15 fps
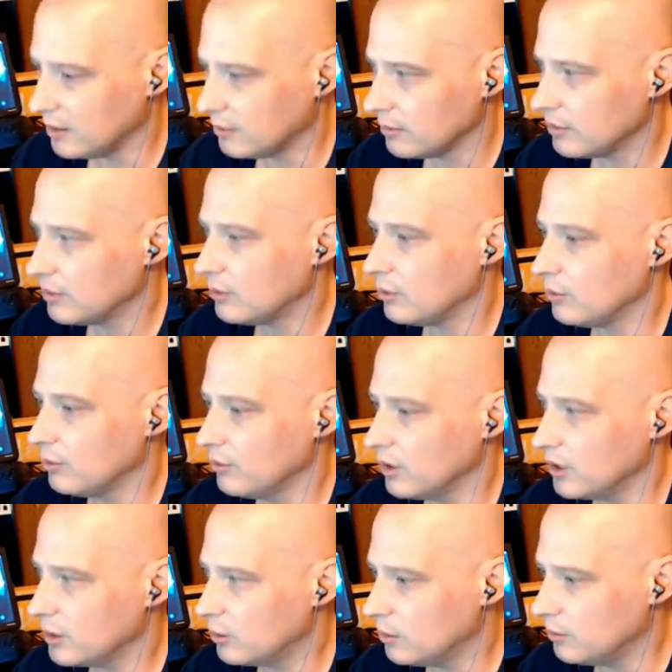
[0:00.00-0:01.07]
Yeah, so
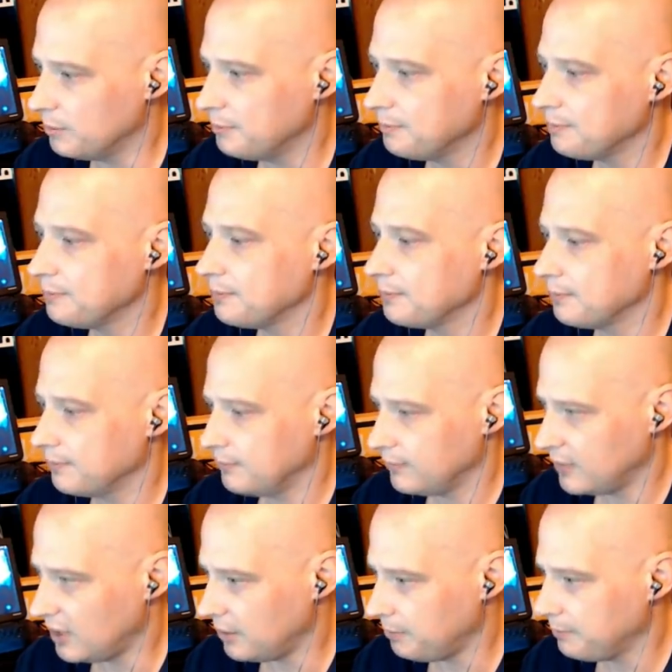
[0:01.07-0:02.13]
it's very cool. open
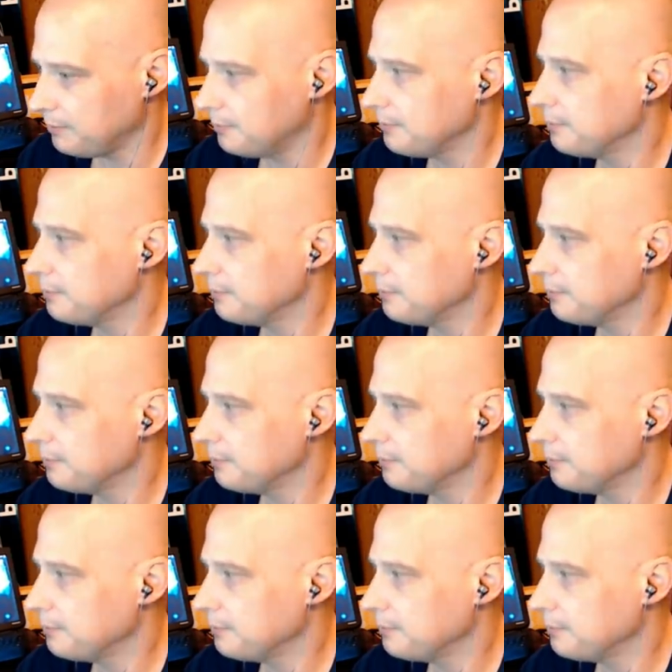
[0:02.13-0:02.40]
source yeah.